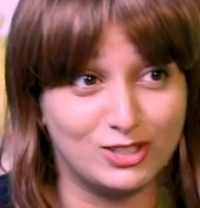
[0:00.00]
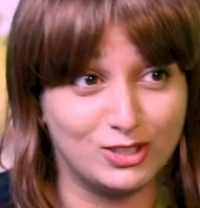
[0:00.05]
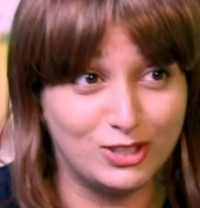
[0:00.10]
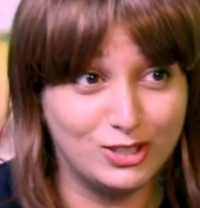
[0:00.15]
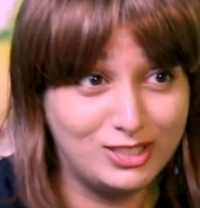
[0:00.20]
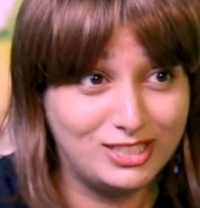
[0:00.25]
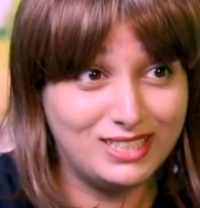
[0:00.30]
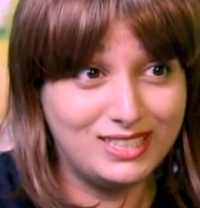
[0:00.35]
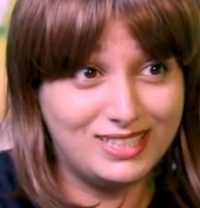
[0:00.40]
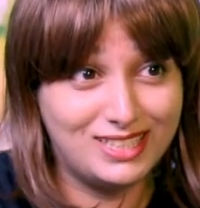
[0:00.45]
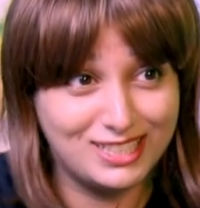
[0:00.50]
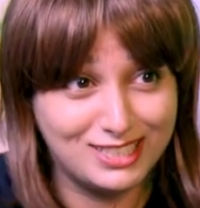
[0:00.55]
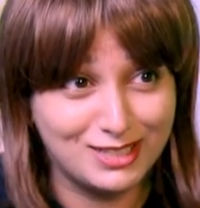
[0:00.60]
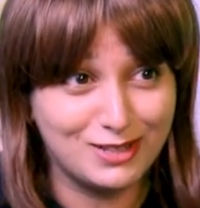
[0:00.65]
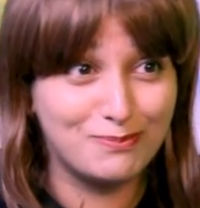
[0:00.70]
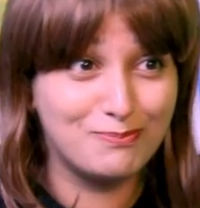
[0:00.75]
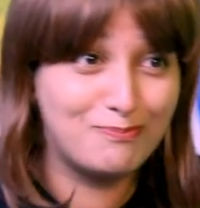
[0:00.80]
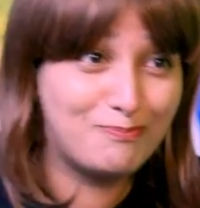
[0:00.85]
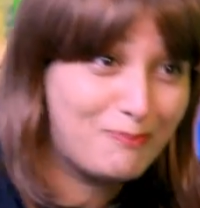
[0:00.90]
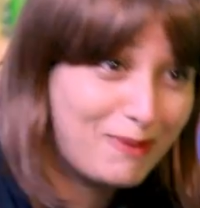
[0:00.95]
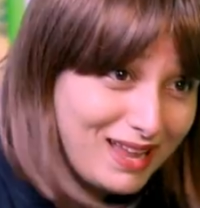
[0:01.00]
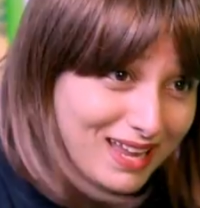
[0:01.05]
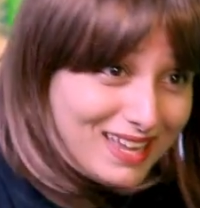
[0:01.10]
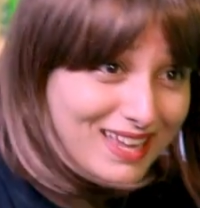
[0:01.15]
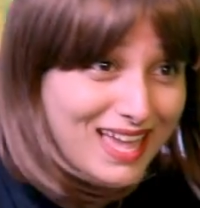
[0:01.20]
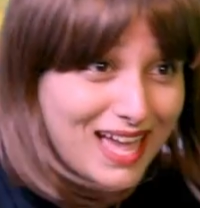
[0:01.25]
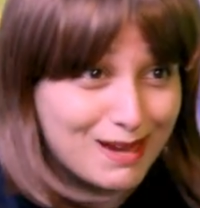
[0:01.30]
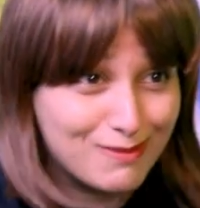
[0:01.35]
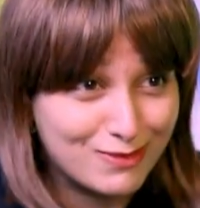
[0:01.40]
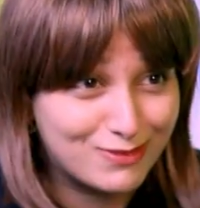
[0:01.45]
So you see, there's a
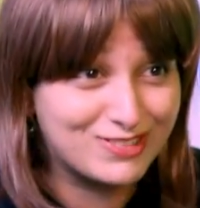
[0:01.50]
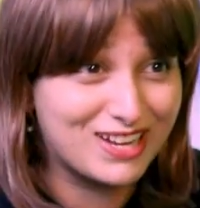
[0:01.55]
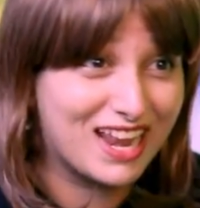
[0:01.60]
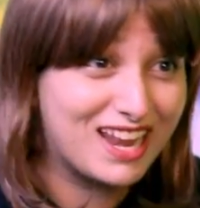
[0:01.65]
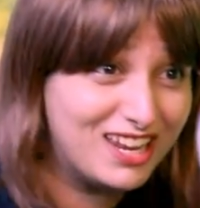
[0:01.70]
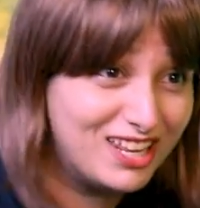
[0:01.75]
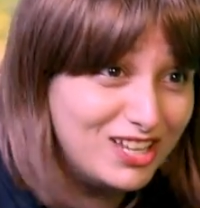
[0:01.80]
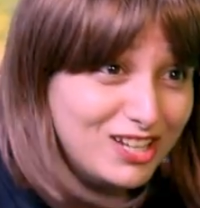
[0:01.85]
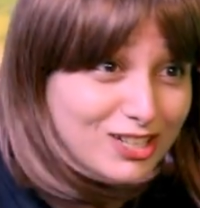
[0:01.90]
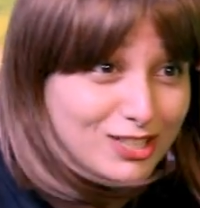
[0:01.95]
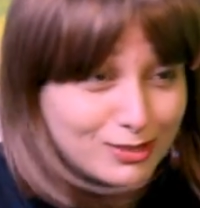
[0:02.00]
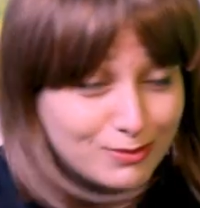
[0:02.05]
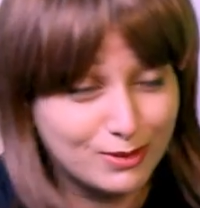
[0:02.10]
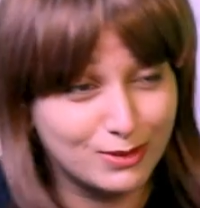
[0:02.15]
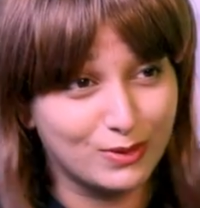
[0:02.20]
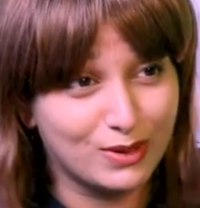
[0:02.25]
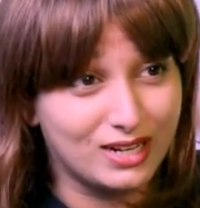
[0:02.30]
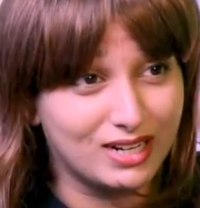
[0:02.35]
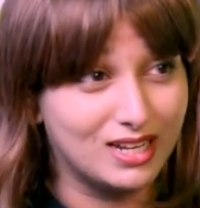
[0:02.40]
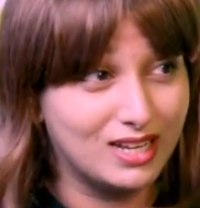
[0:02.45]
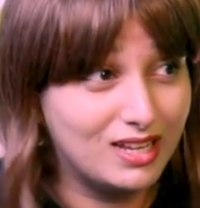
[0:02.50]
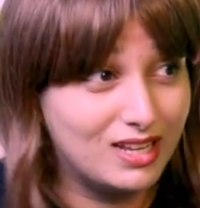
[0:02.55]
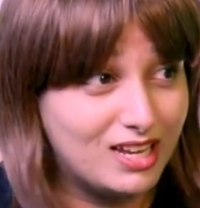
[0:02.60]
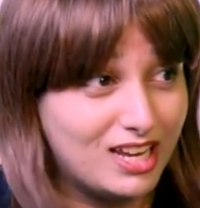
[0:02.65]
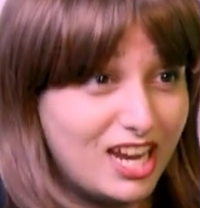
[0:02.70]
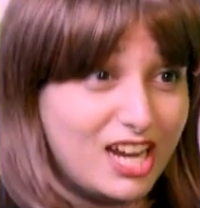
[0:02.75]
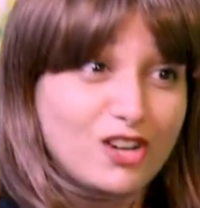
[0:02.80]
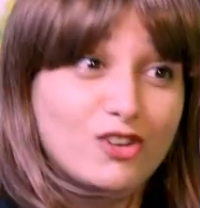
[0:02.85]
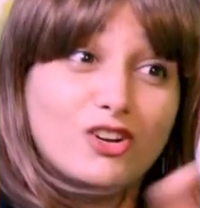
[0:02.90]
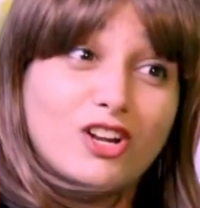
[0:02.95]
big gap of 10 years
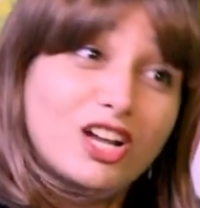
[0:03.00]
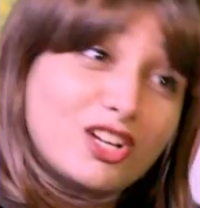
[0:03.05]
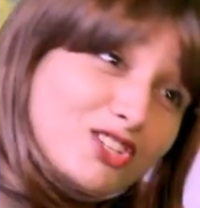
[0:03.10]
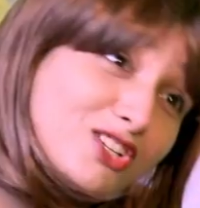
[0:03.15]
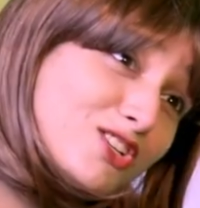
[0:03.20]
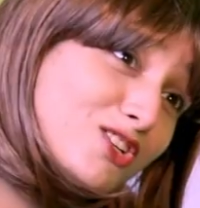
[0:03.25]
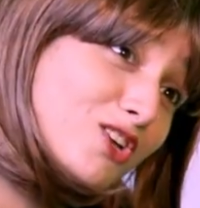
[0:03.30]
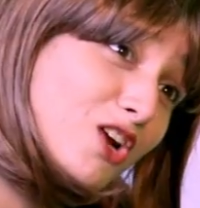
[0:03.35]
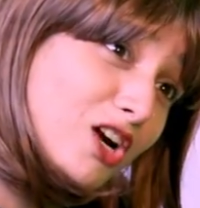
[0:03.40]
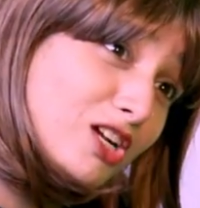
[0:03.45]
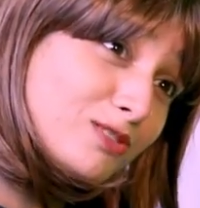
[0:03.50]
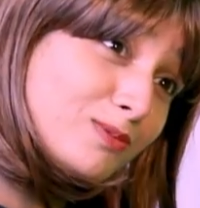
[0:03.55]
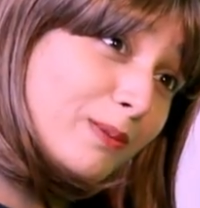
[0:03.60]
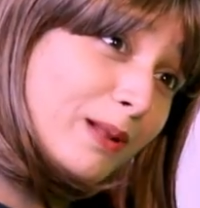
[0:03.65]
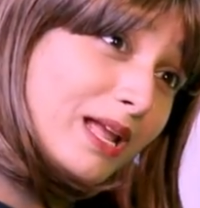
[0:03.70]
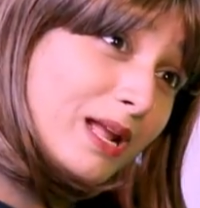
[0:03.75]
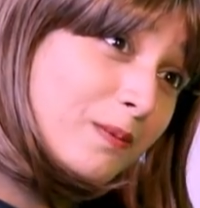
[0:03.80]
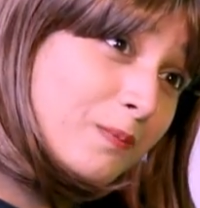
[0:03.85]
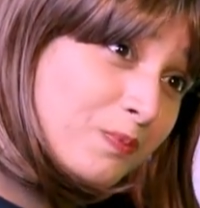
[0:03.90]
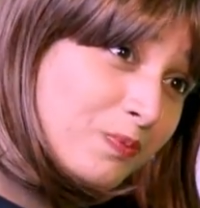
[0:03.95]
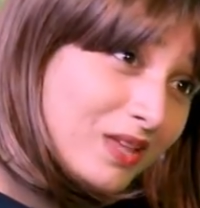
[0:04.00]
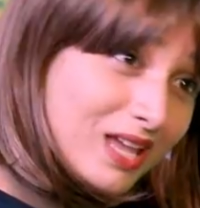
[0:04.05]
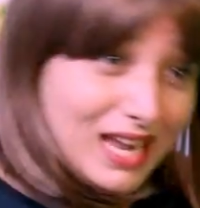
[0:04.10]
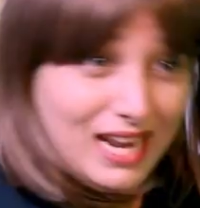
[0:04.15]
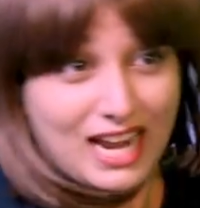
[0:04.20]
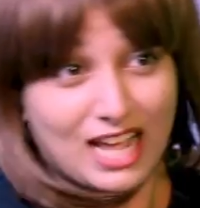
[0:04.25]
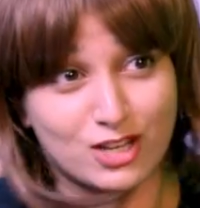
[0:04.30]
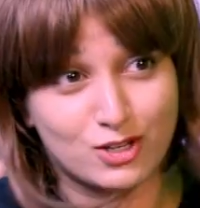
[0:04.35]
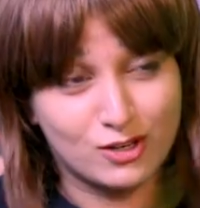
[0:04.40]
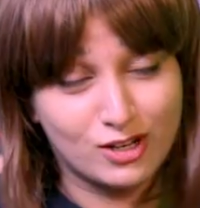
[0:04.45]
between introduction to cosplay
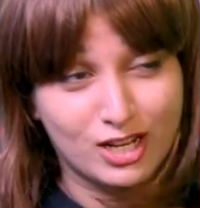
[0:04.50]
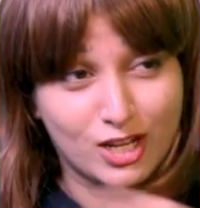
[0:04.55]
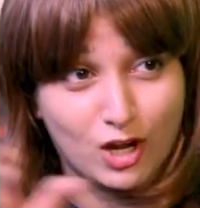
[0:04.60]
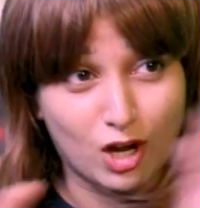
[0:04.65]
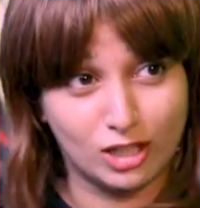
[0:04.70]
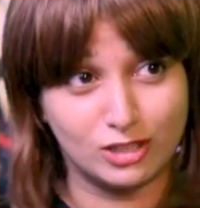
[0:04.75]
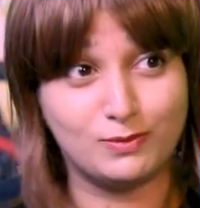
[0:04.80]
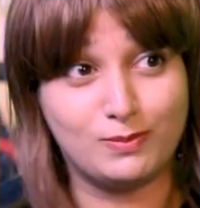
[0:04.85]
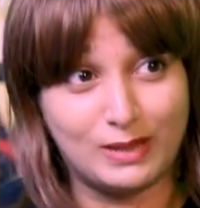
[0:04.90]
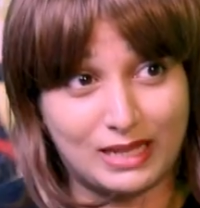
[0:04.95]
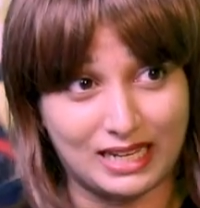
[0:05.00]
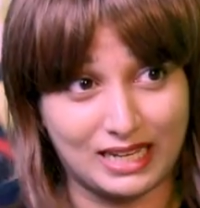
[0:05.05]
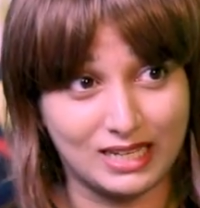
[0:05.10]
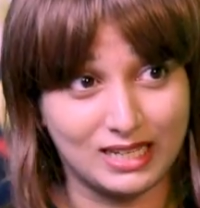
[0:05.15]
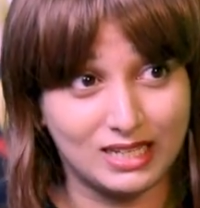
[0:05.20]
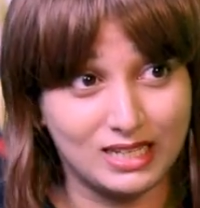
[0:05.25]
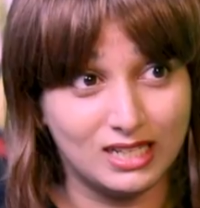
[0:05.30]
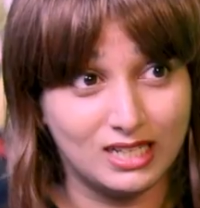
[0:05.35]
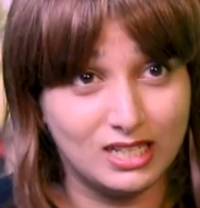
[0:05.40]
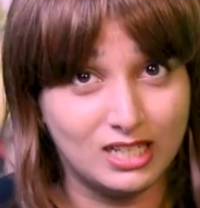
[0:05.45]
and actually cosplaying.